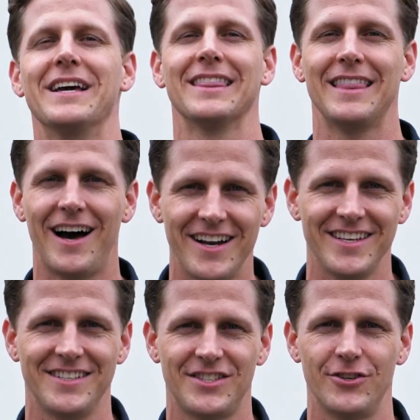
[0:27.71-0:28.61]
a lot
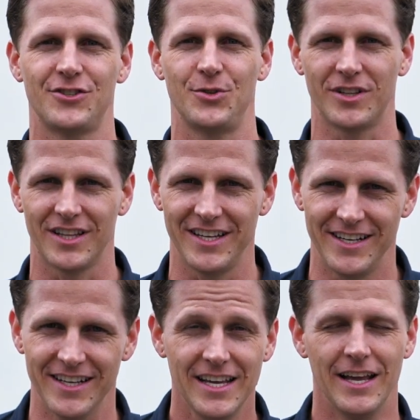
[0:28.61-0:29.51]
easier to clean.
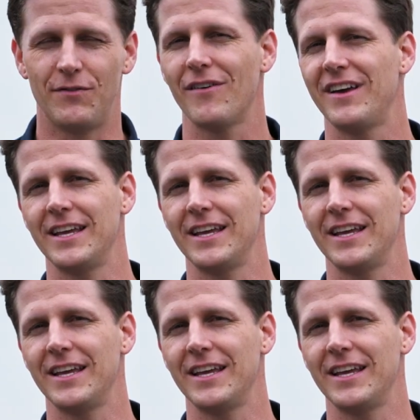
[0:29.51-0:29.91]
If you have any